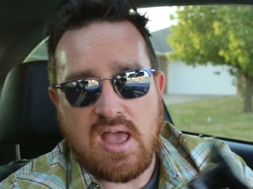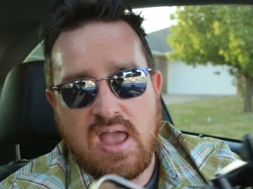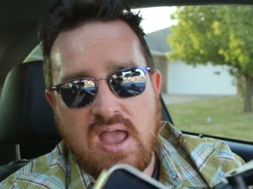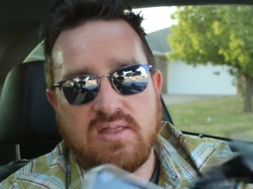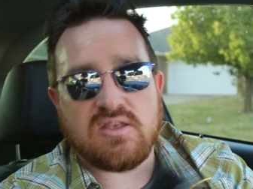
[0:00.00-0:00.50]

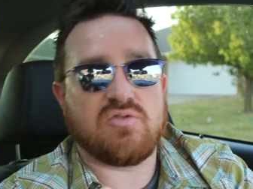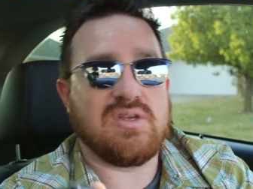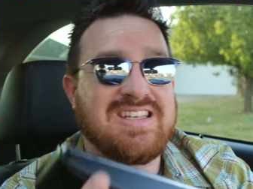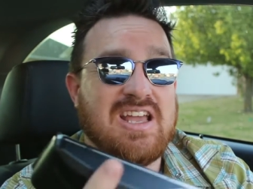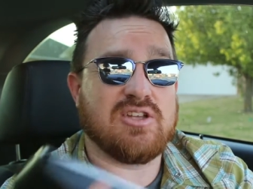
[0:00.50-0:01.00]
And this
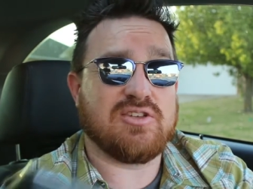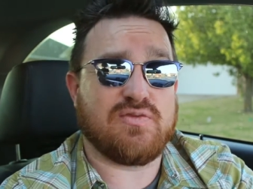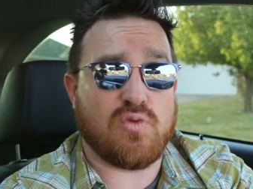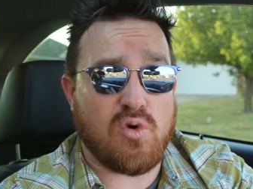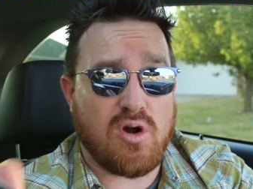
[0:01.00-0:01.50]
retails
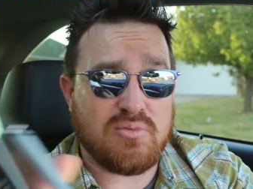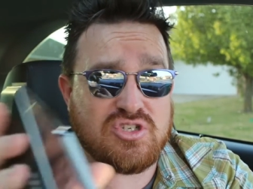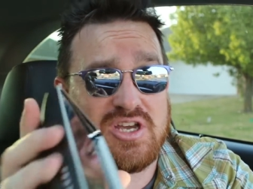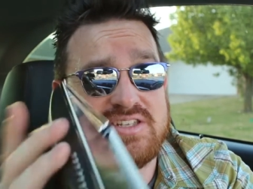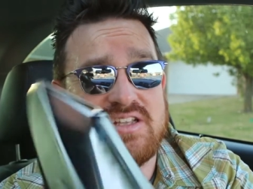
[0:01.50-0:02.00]
for
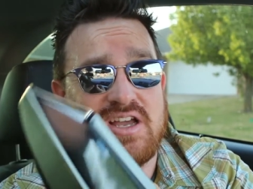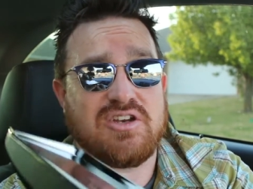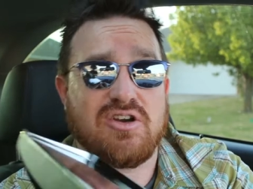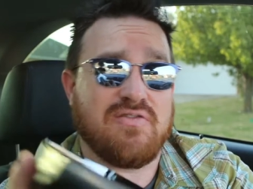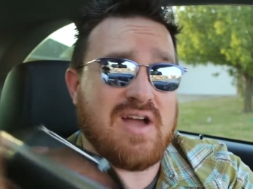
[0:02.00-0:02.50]
just
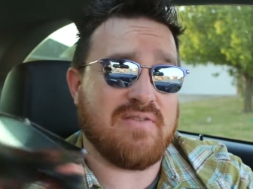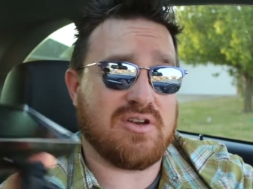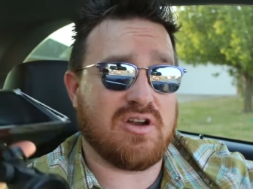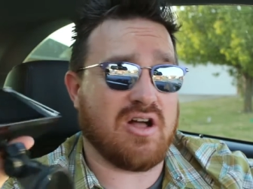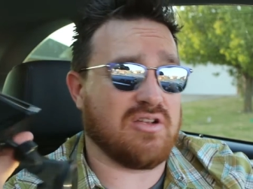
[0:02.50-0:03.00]
under
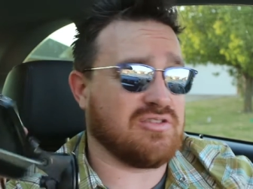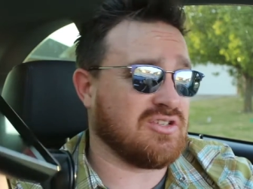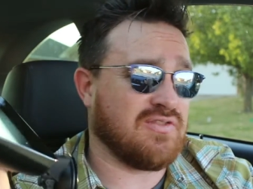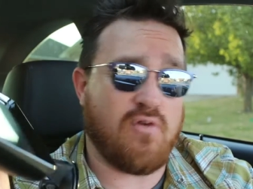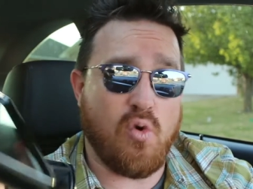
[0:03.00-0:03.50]
$500.
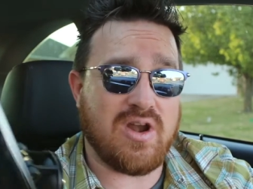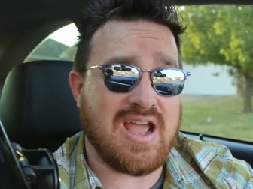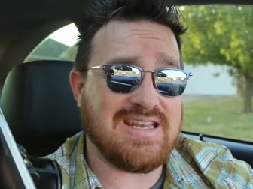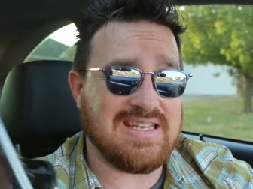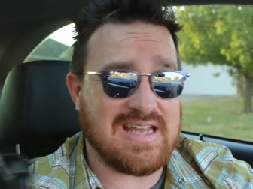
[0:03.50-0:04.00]
It's
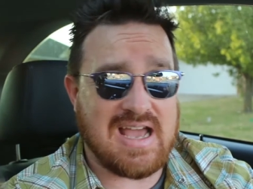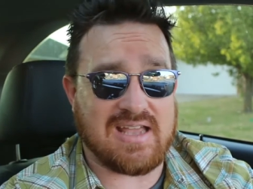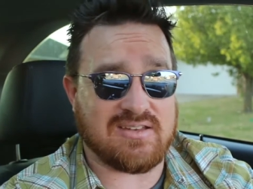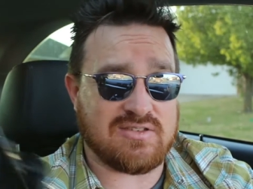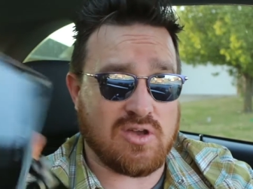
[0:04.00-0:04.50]

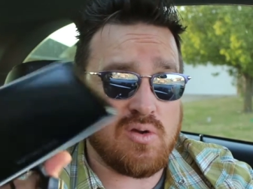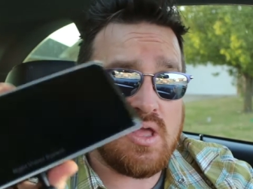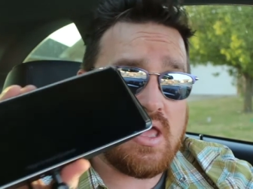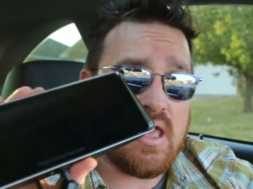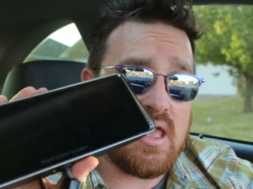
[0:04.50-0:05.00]
$499. So
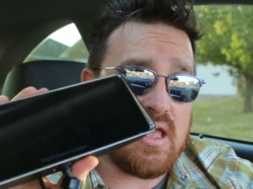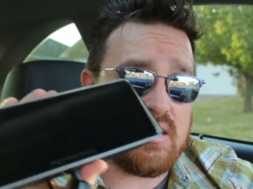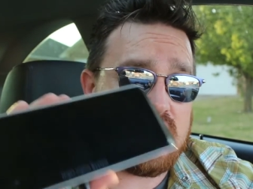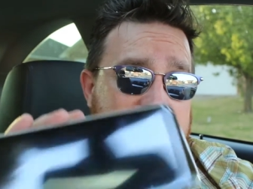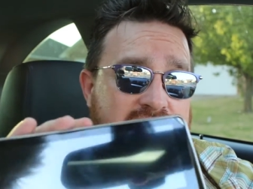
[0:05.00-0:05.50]

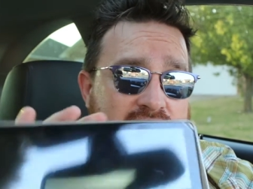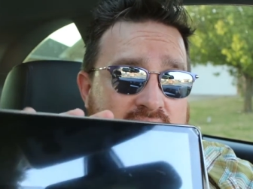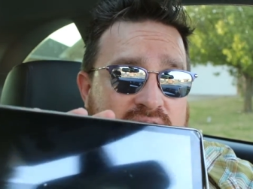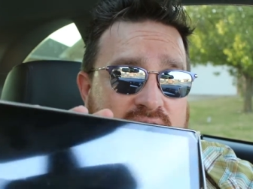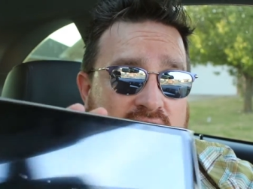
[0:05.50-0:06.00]
it is
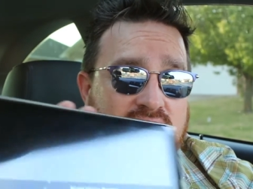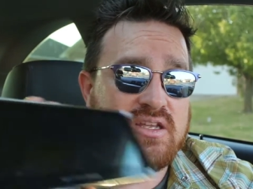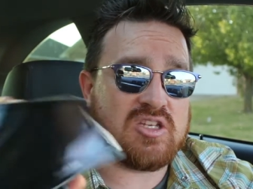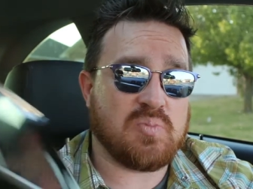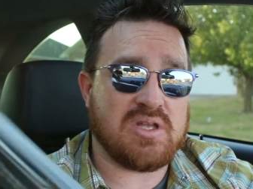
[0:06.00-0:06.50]
a fairly
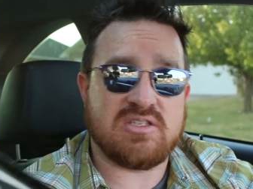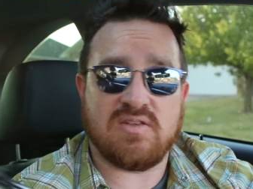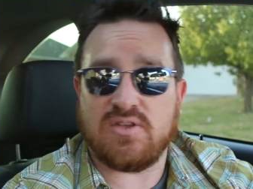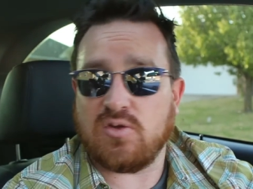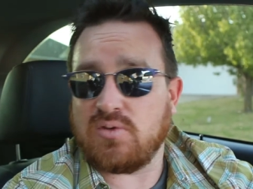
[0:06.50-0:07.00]

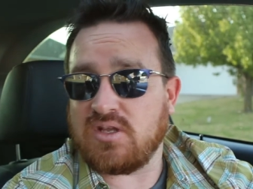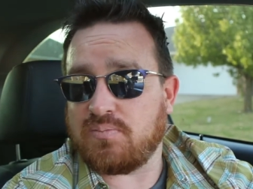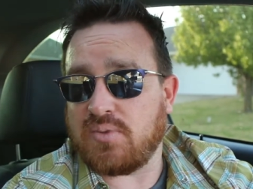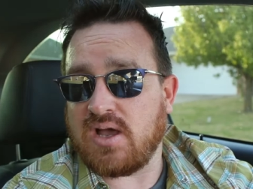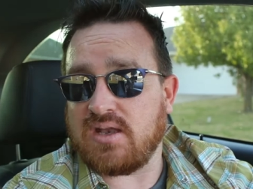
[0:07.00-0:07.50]
expensive unit,
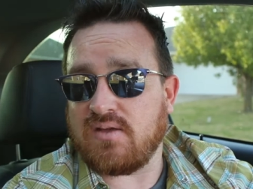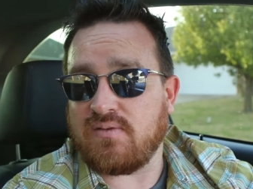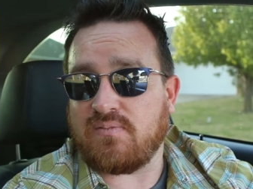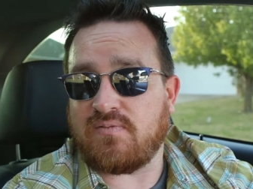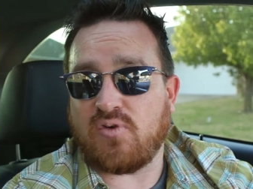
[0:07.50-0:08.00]
but
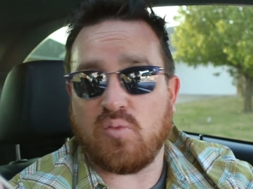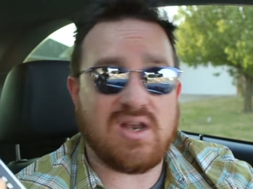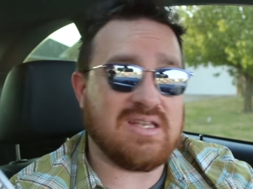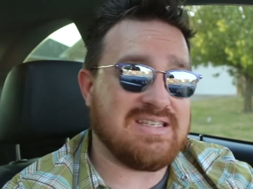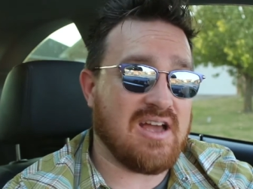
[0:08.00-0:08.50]
for
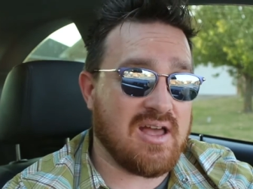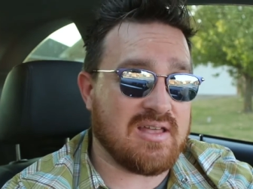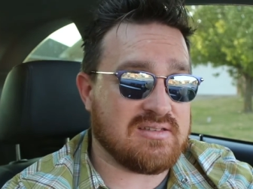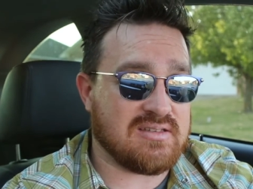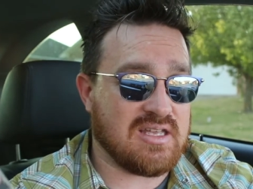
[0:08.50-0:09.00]
what it
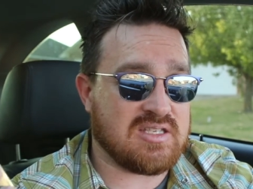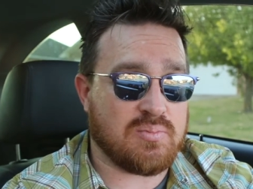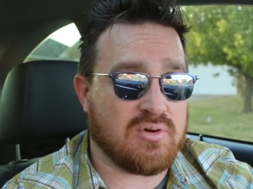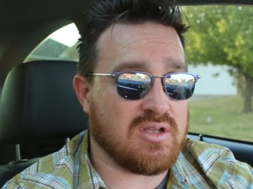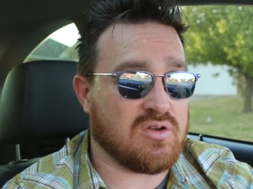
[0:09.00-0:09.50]
does, it's
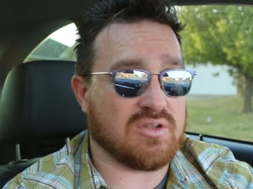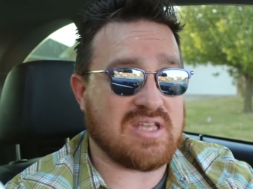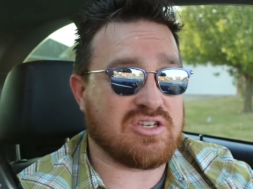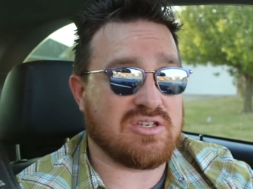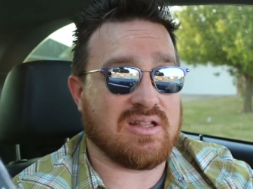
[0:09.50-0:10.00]
pretty cool. It's
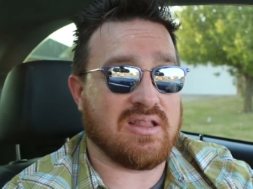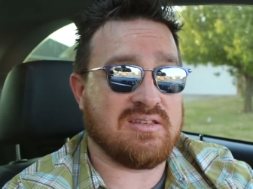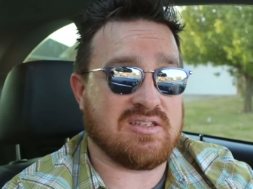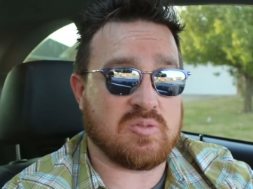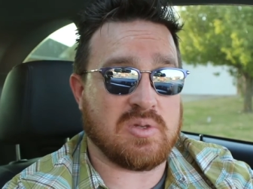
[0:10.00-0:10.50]
actually the
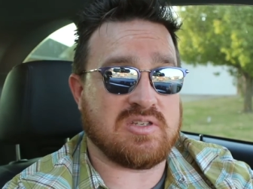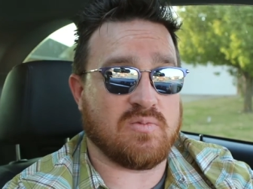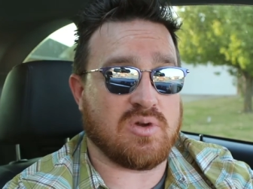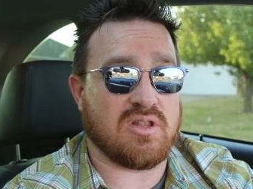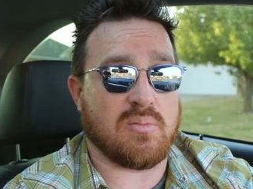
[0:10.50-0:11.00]
least expensive
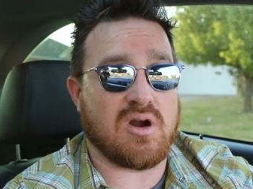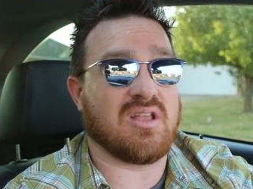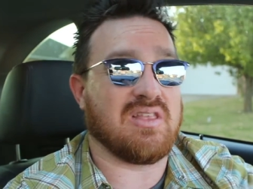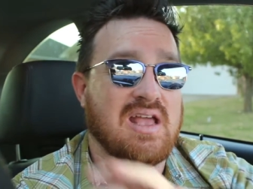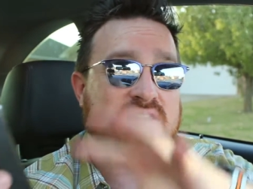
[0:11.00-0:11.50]
one on the
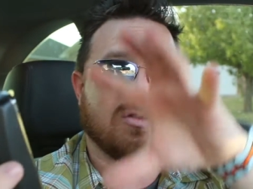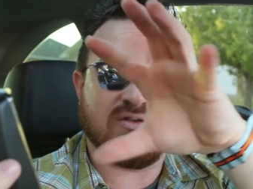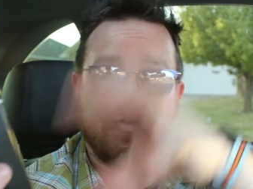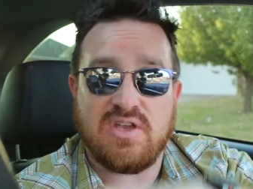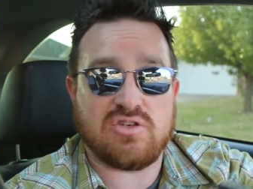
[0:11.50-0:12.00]
market that has all
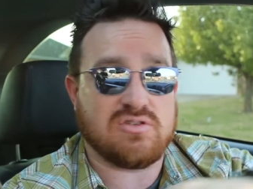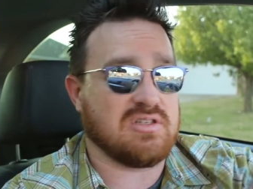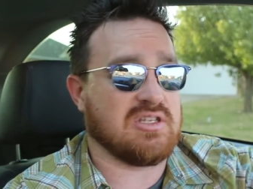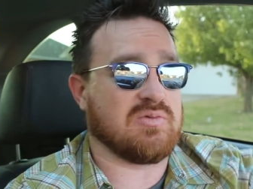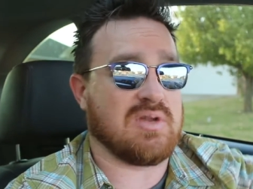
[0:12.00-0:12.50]
the features
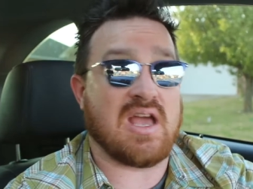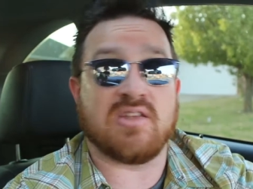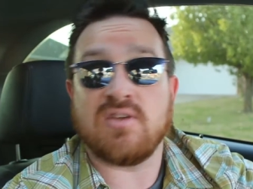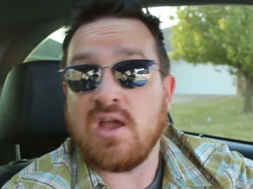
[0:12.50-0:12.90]
that this one has